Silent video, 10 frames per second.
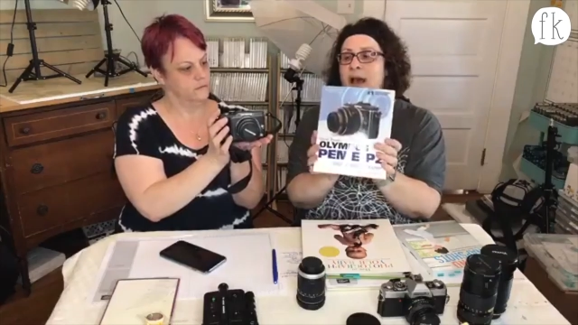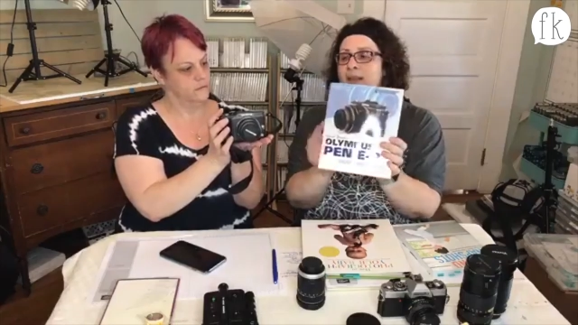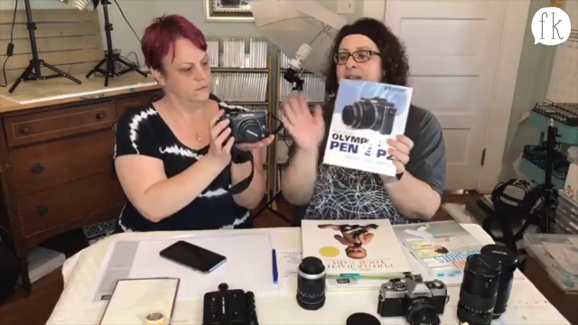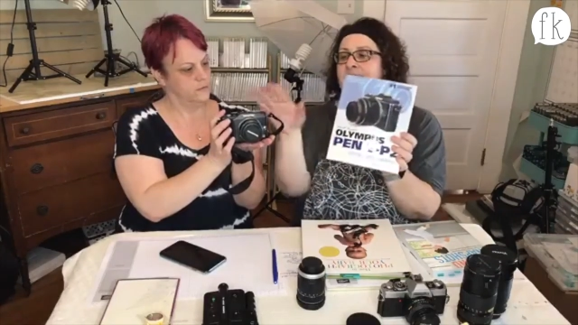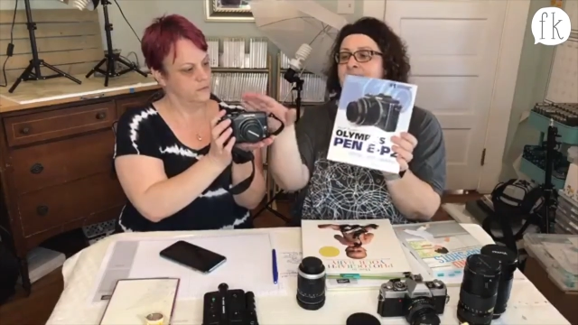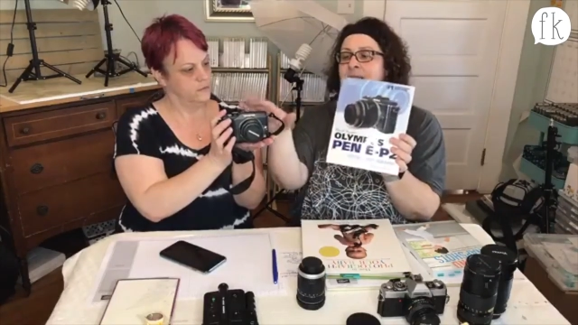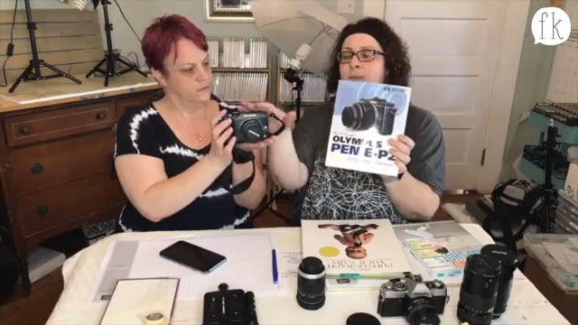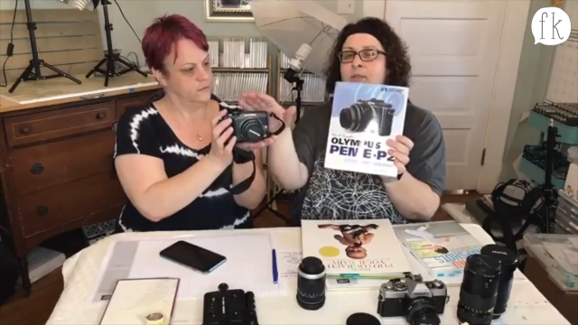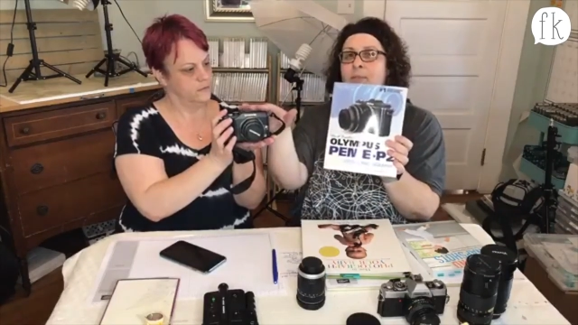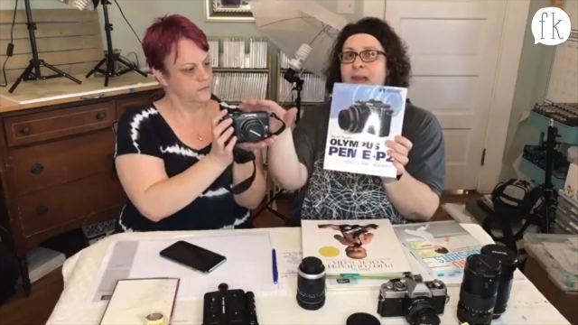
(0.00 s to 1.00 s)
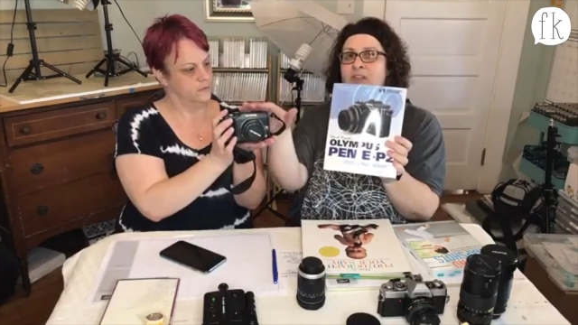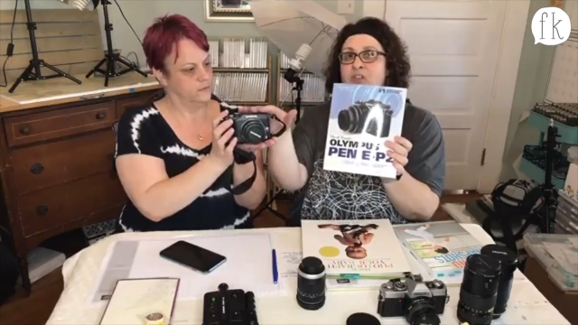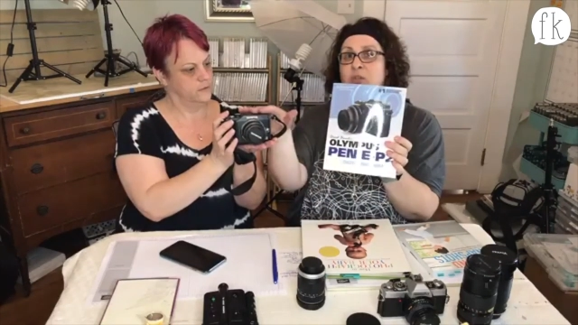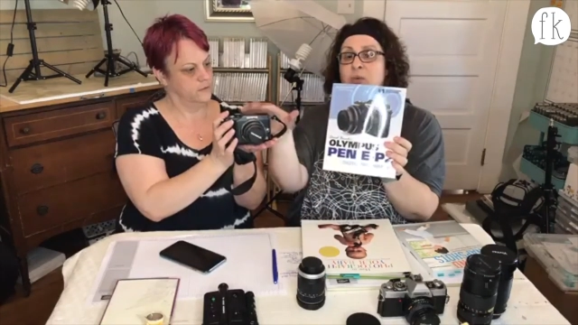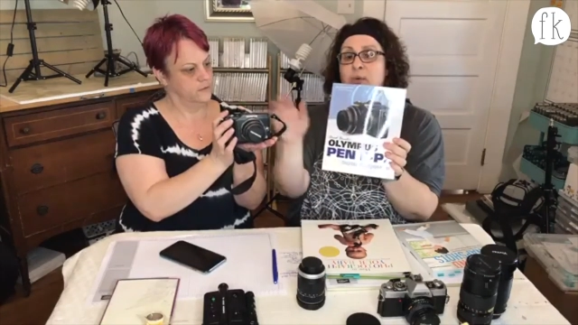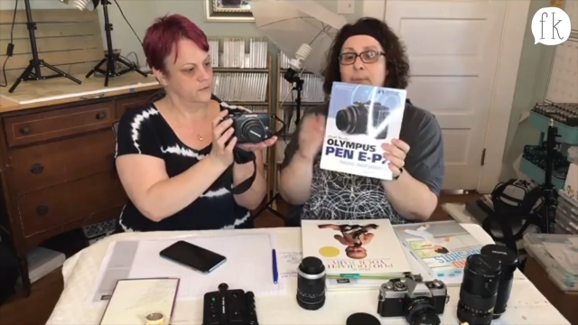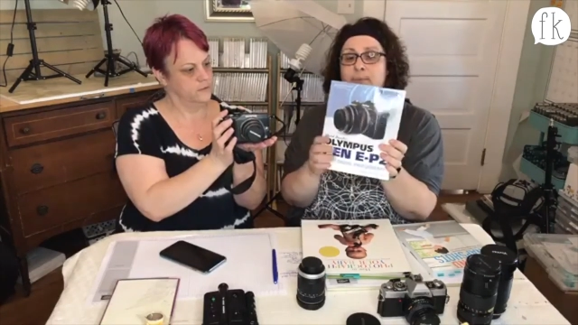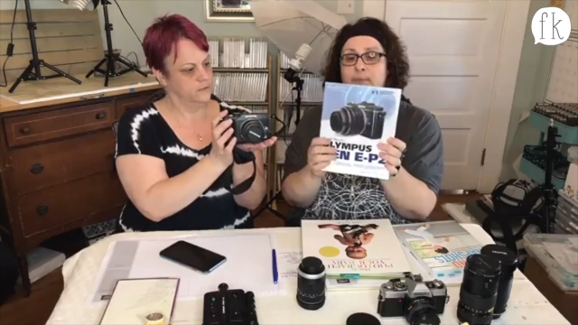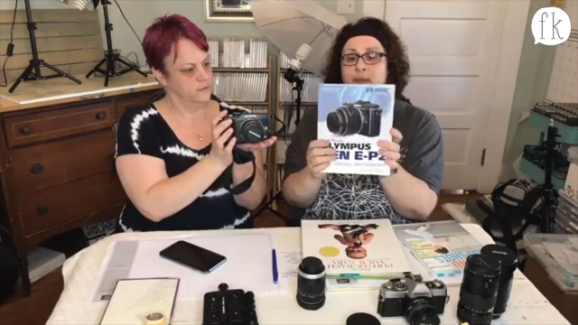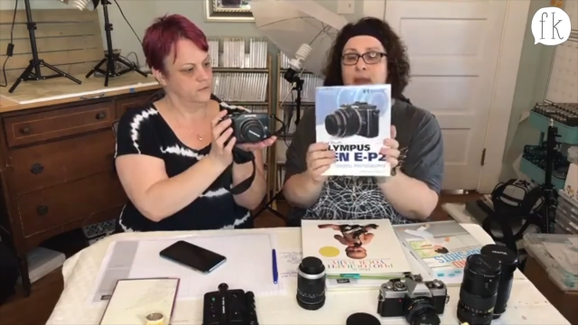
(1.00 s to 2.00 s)
Speaker 1: I, this is an Olympus Pen 2,
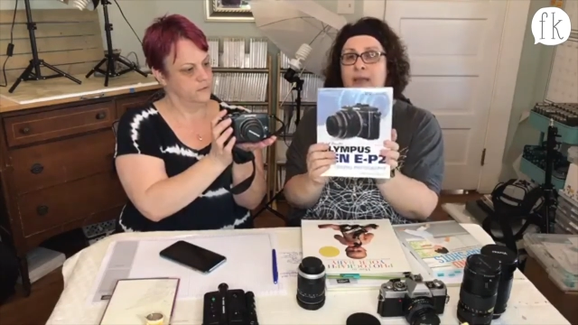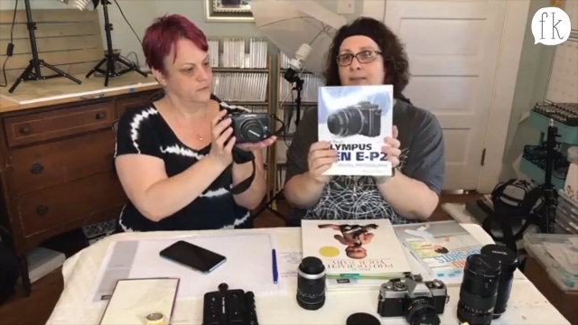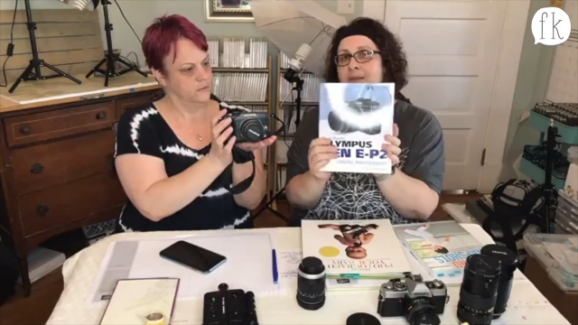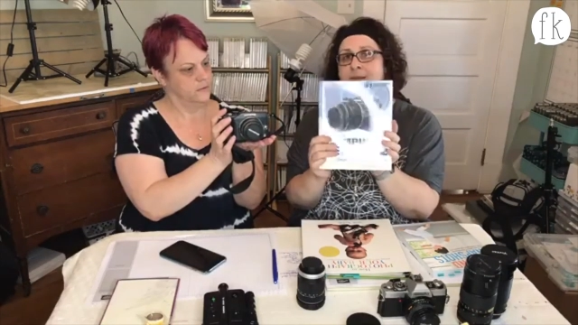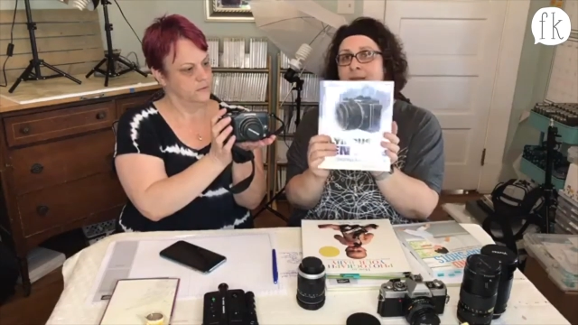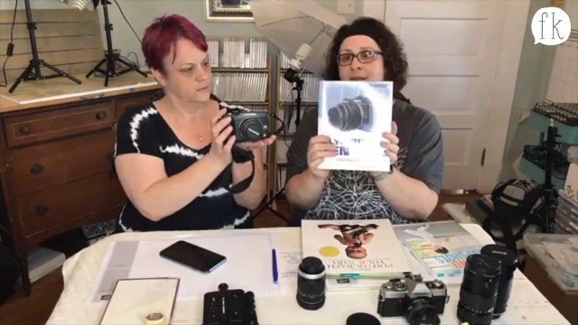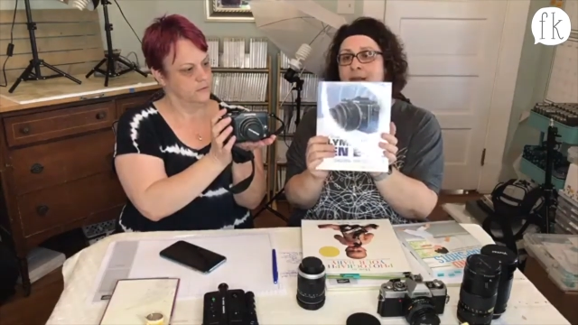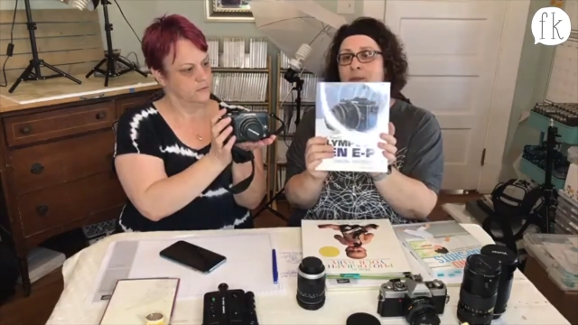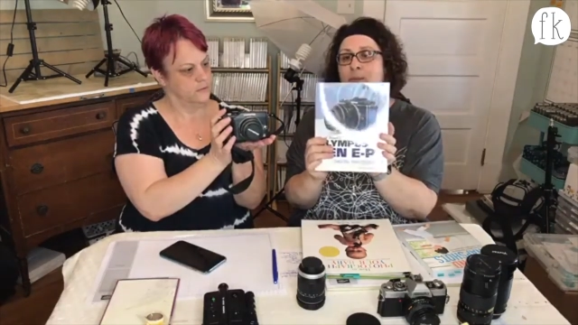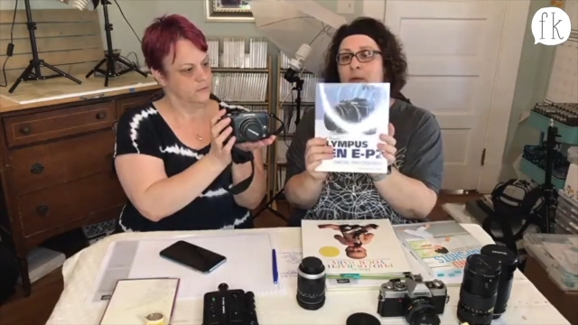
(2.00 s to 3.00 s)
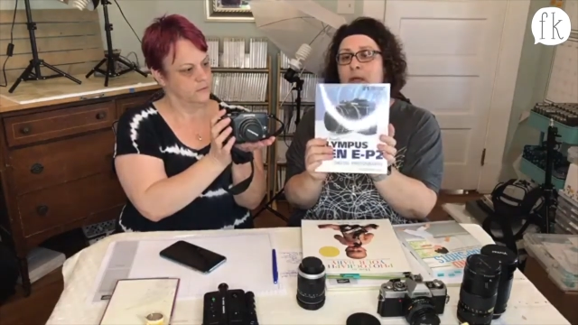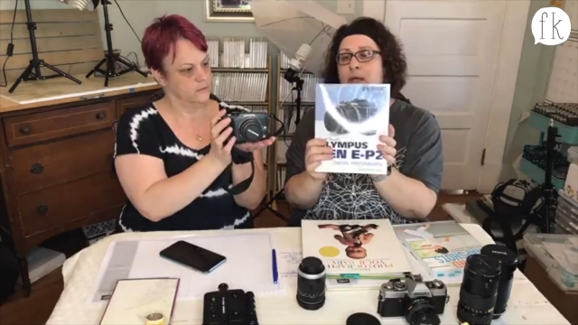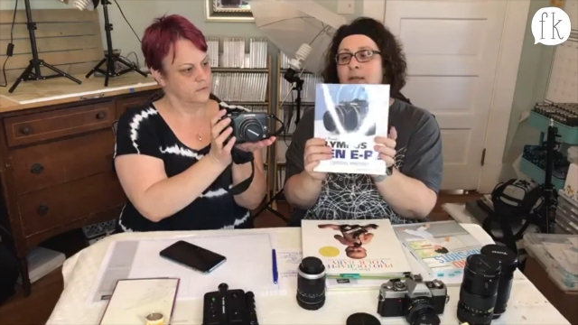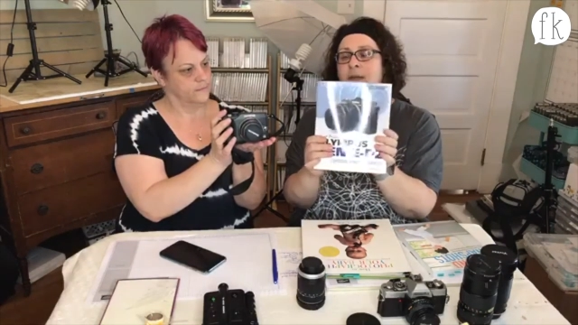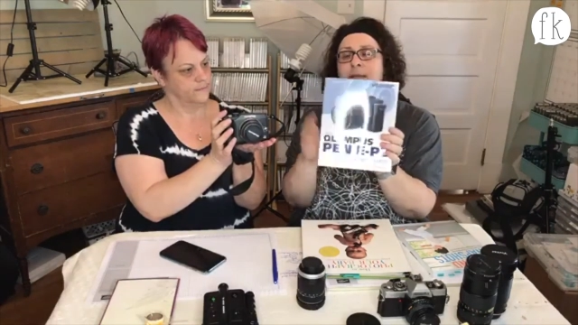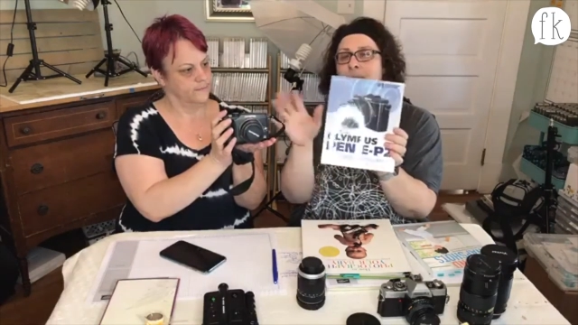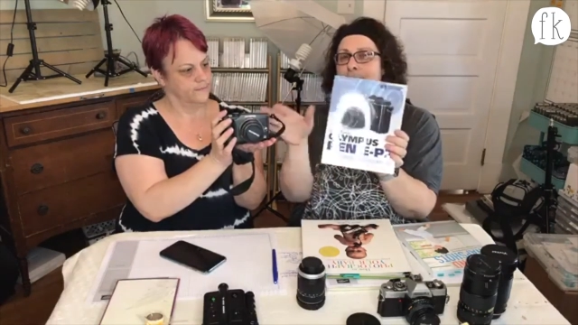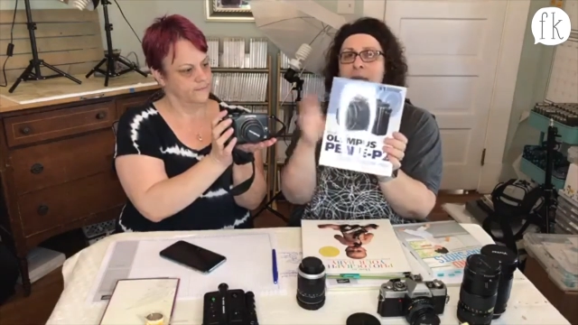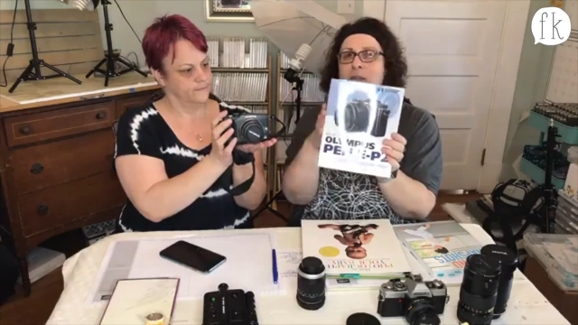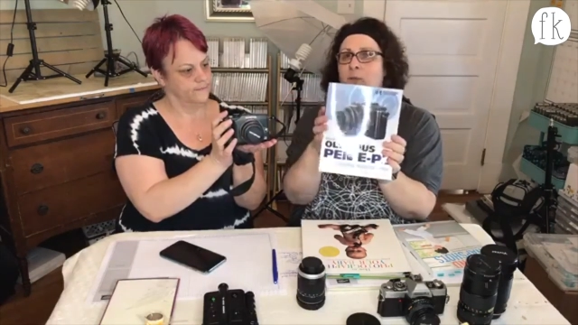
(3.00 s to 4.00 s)
and this is the little book. Not the
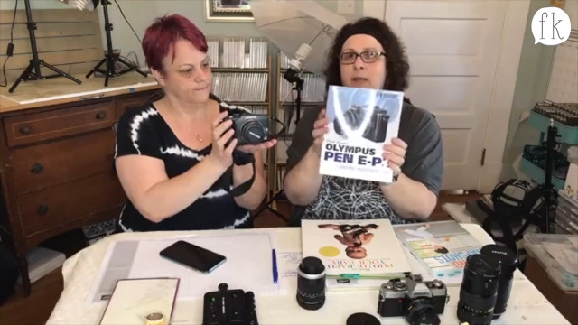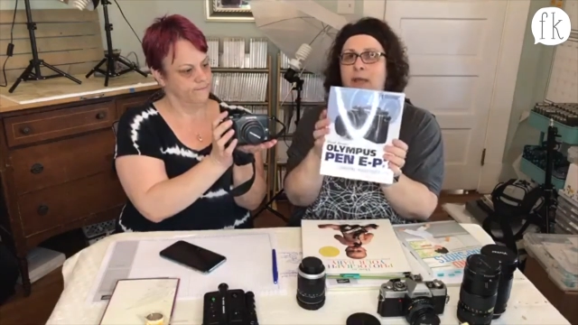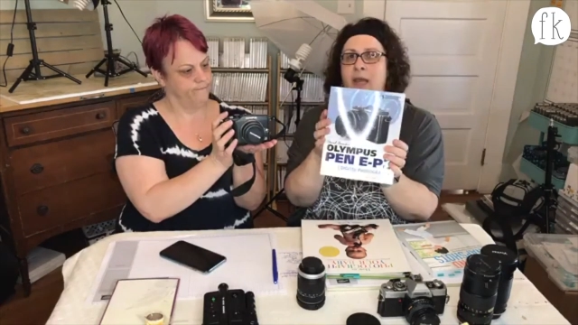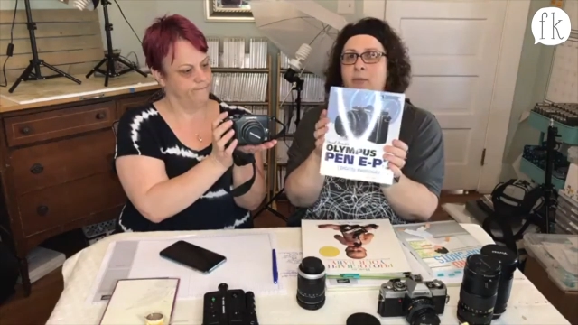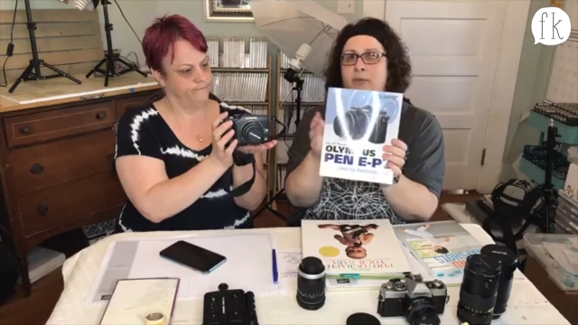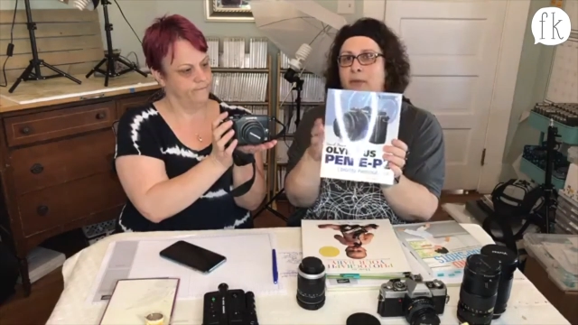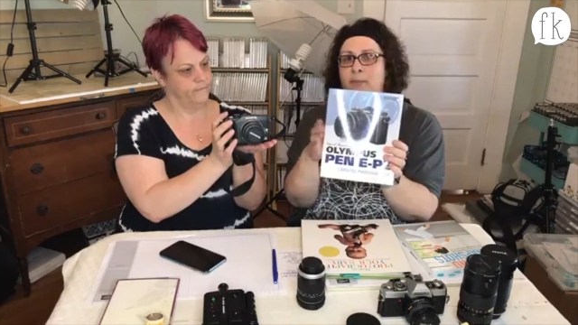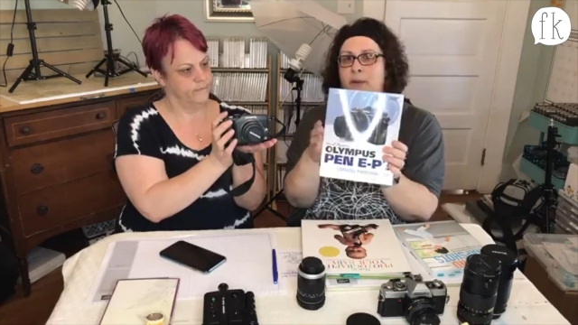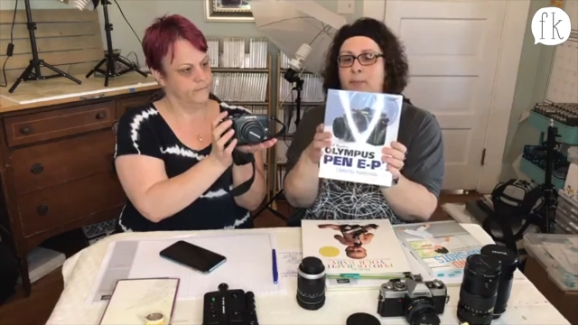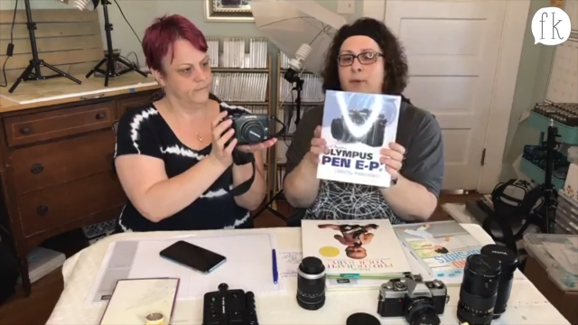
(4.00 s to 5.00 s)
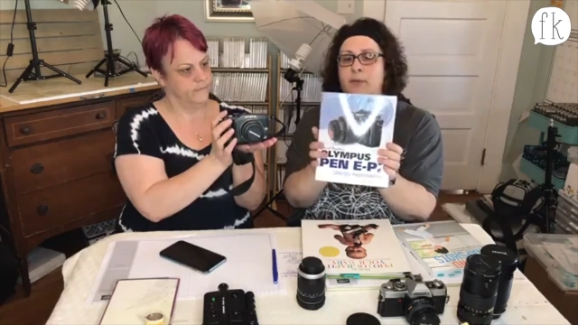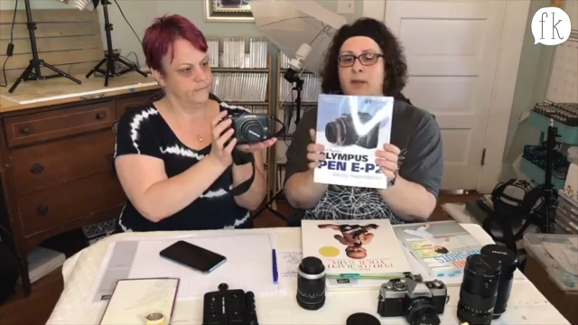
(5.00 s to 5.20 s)
manual that came with it, but a book